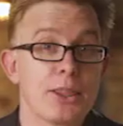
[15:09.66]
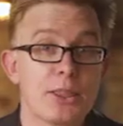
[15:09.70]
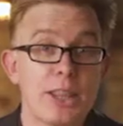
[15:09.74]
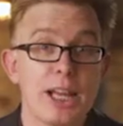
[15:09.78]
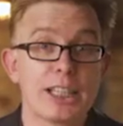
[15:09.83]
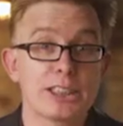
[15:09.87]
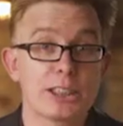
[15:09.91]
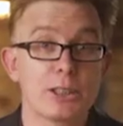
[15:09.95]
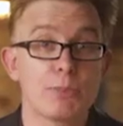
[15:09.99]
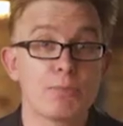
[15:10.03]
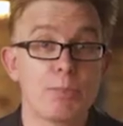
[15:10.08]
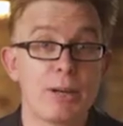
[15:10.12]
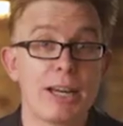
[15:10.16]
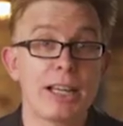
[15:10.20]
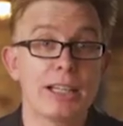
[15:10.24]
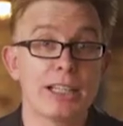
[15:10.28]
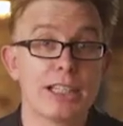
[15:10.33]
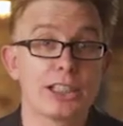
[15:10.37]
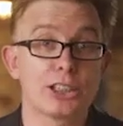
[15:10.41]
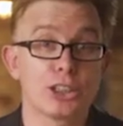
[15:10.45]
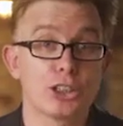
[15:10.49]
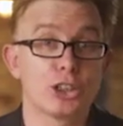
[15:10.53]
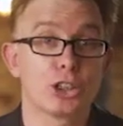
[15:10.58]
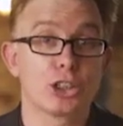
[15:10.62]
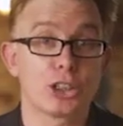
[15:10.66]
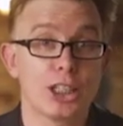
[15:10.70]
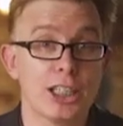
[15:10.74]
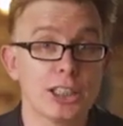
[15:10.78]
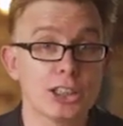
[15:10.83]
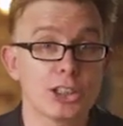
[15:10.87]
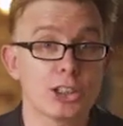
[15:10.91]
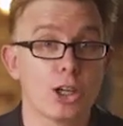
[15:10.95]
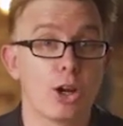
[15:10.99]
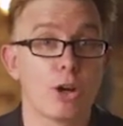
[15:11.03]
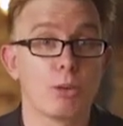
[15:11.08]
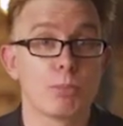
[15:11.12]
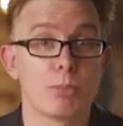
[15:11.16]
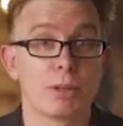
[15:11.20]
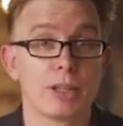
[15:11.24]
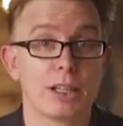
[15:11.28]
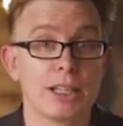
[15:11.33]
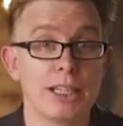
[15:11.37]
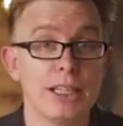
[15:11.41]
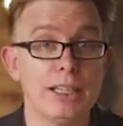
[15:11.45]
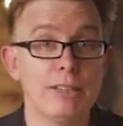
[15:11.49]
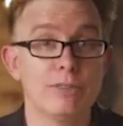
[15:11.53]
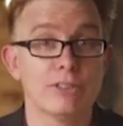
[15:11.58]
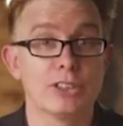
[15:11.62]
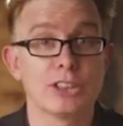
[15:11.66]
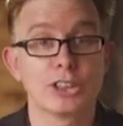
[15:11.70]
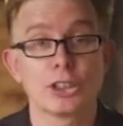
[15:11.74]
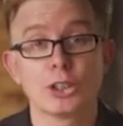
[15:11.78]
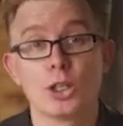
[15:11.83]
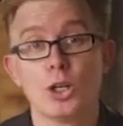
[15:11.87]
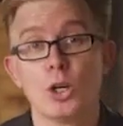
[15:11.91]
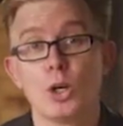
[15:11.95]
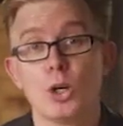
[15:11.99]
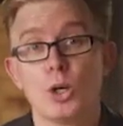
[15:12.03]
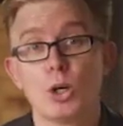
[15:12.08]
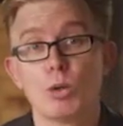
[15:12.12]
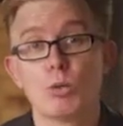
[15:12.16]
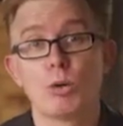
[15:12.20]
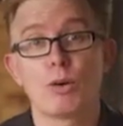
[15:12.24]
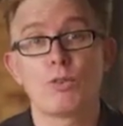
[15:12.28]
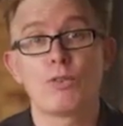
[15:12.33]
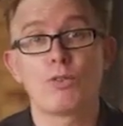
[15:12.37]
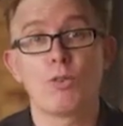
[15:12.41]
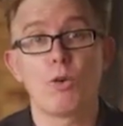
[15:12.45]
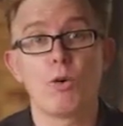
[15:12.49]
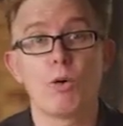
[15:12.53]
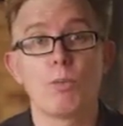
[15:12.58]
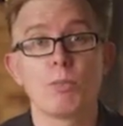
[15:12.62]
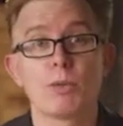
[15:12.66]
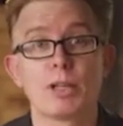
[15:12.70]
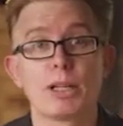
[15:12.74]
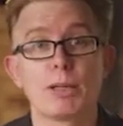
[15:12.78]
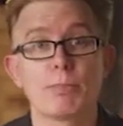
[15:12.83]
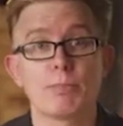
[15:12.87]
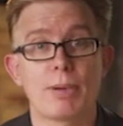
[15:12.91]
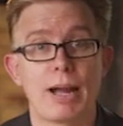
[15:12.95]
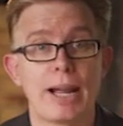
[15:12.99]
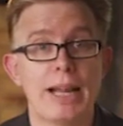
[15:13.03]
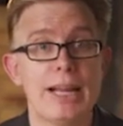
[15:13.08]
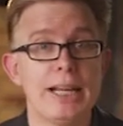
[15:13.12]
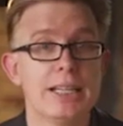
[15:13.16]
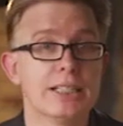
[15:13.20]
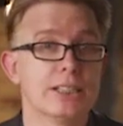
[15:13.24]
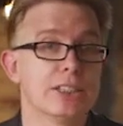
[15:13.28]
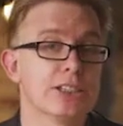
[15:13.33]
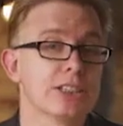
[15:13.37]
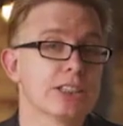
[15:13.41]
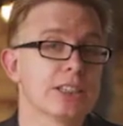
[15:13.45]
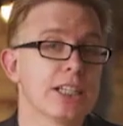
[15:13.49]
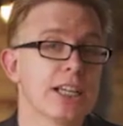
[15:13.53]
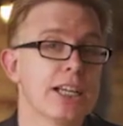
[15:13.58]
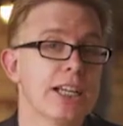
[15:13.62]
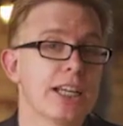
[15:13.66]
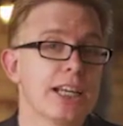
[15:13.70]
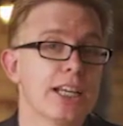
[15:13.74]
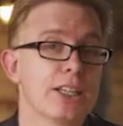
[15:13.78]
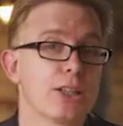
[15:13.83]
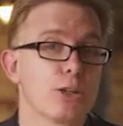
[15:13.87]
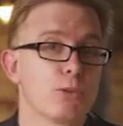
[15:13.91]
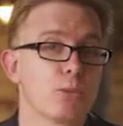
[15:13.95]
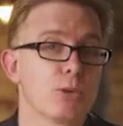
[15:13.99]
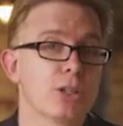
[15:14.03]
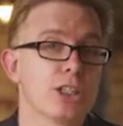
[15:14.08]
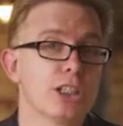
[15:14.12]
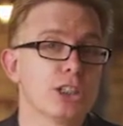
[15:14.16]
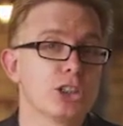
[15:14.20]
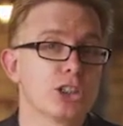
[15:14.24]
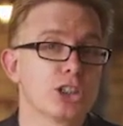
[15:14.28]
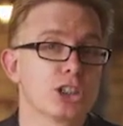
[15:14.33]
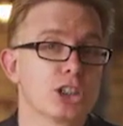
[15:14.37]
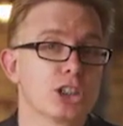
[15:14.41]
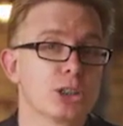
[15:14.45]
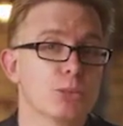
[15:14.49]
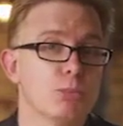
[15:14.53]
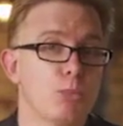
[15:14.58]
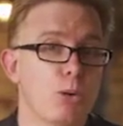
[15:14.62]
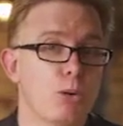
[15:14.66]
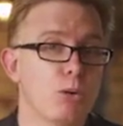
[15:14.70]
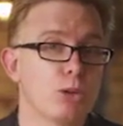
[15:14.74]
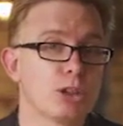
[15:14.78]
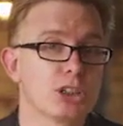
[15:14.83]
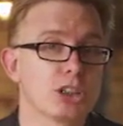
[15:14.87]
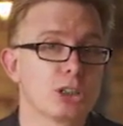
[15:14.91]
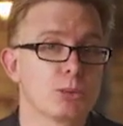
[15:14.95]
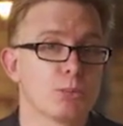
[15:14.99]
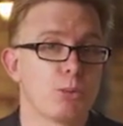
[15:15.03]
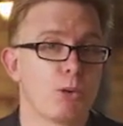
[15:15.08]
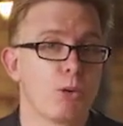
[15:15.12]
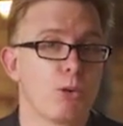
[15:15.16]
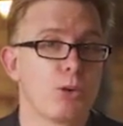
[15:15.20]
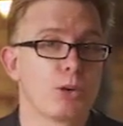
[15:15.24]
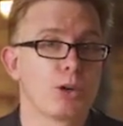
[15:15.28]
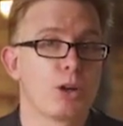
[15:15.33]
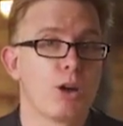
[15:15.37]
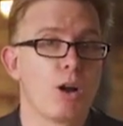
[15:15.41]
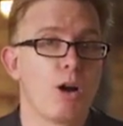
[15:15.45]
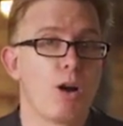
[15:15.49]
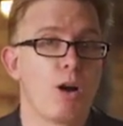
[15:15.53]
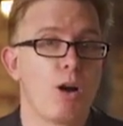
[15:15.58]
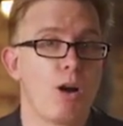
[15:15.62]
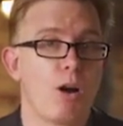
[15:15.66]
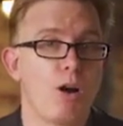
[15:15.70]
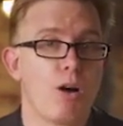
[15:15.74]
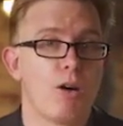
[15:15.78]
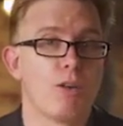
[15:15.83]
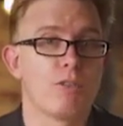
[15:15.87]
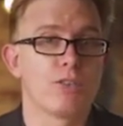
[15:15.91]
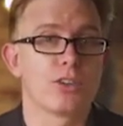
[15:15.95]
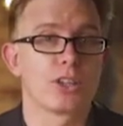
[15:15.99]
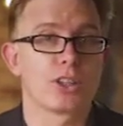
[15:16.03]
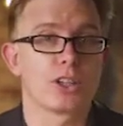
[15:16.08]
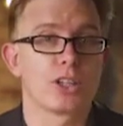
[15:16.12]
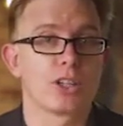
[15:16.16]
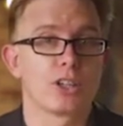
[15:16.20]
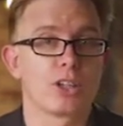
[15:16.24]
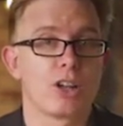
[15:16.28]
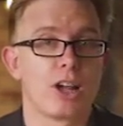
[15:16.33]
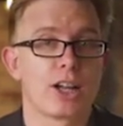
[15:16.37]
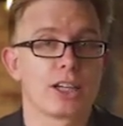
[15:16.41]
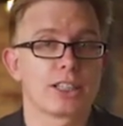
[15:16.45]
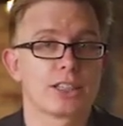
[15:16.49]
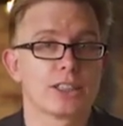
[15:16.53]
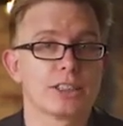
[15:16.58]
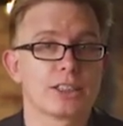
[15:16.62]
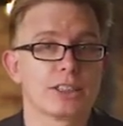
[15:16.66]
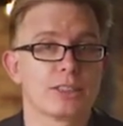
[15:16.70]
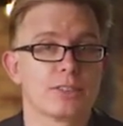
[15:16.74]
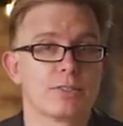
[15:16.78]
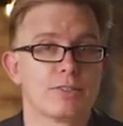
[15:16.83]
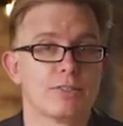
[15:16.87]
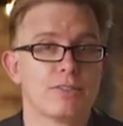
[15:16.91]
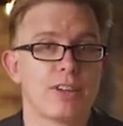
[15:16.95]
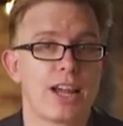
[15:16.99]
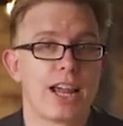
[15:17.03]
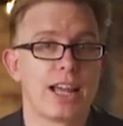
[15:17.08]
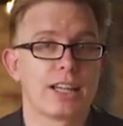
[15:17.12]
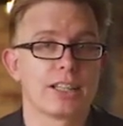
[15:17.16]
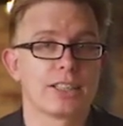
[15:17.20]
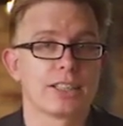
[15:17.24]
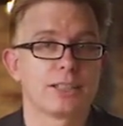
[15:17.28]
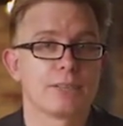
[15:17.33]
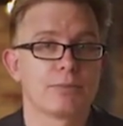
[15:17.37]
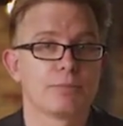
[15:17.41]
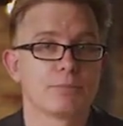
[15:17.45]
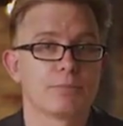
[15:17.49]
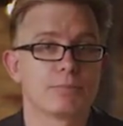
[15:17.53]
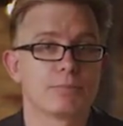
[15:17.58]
thus appealing to Gentile believers who were formerly pagans in the religious smorgasbord of the Lycus Valley.